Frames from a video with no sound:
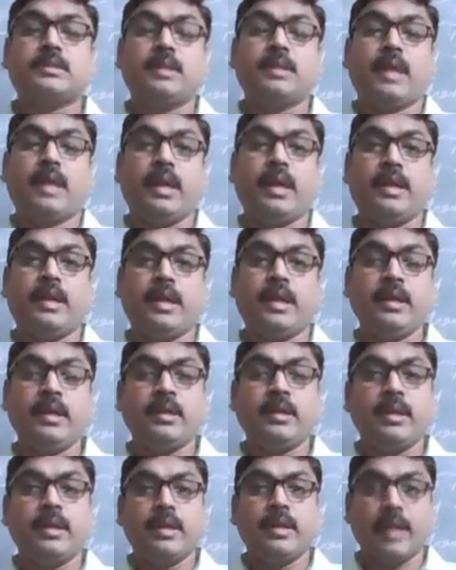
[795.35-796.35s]

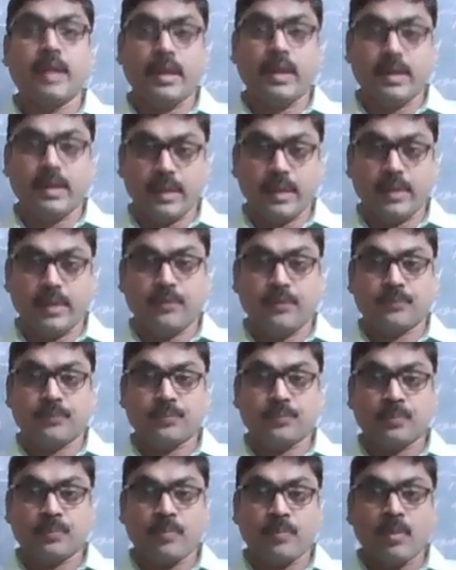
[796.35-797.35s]
1980.
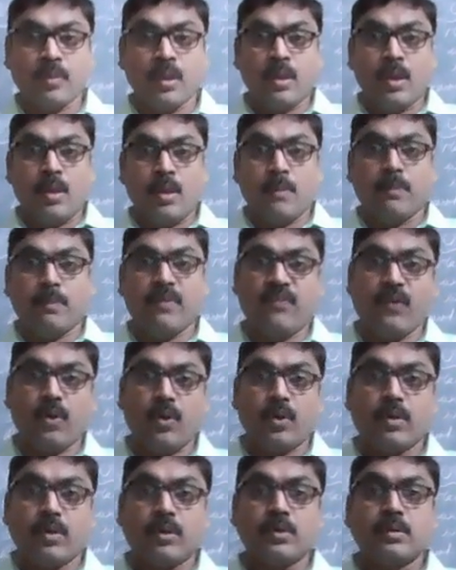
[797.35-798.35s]

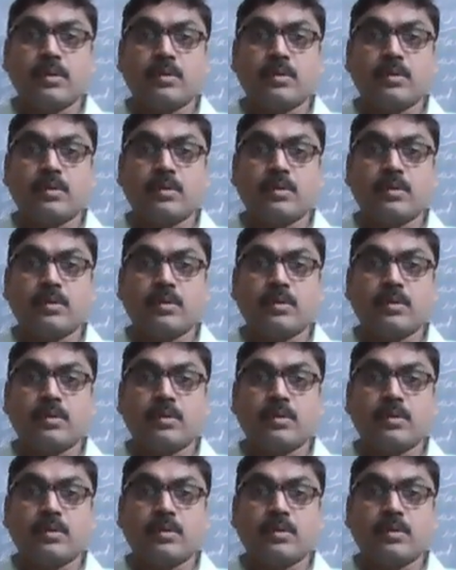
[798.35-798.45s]
Before